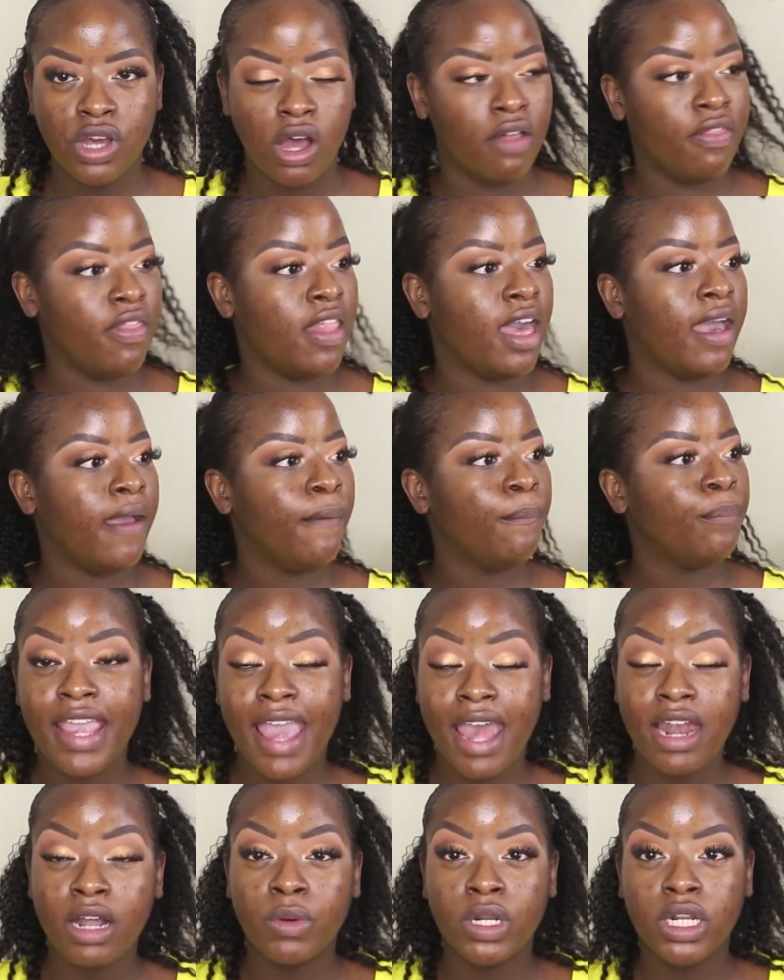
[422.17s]
on there.
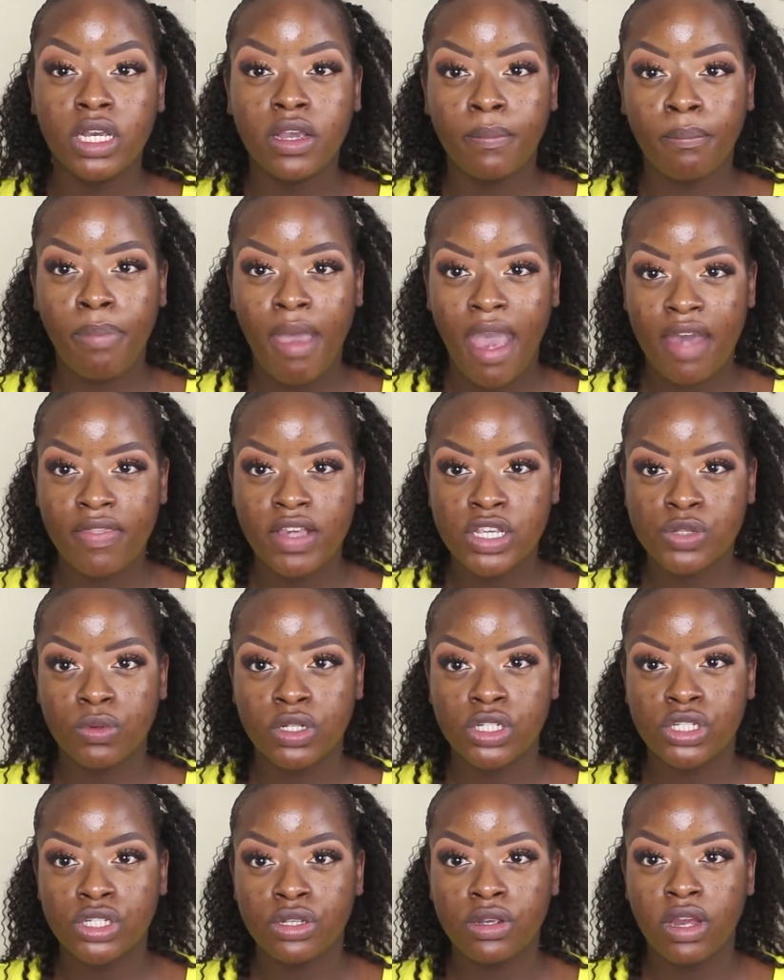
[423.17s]
Again, I want to compare this
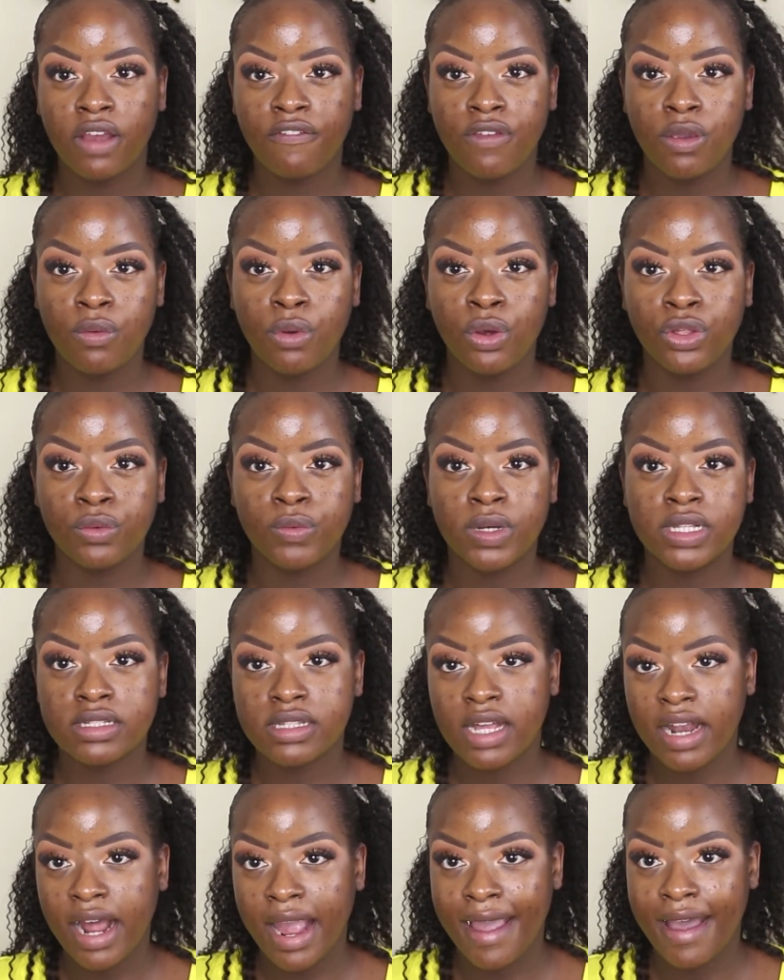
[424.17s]
one to a few other ones
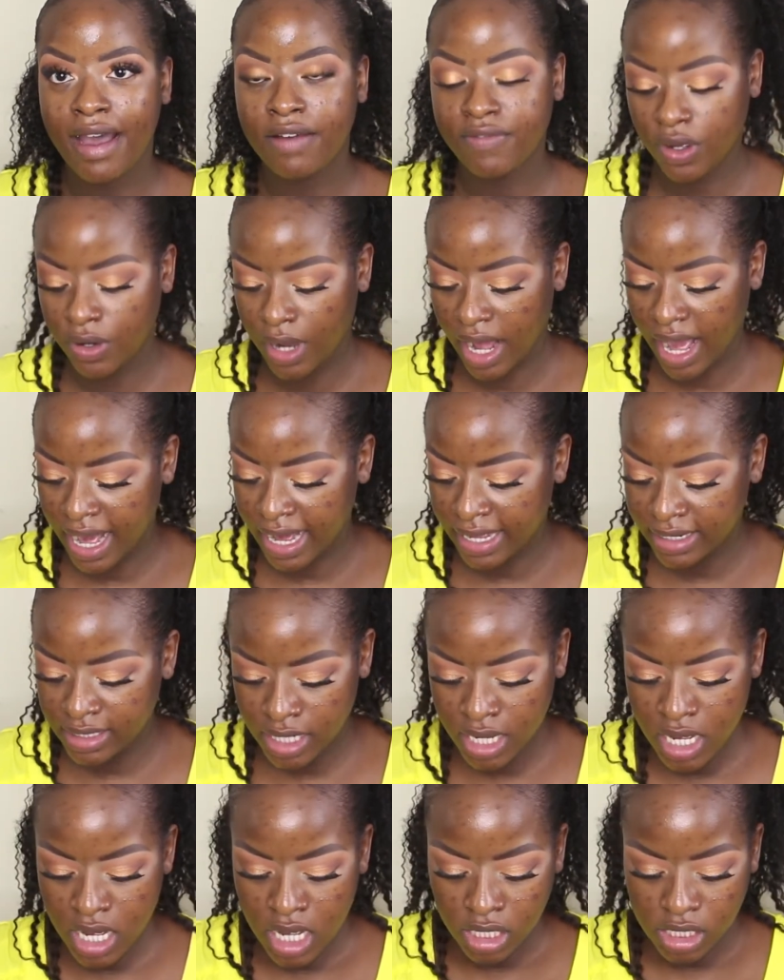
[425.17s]
that I have on hand.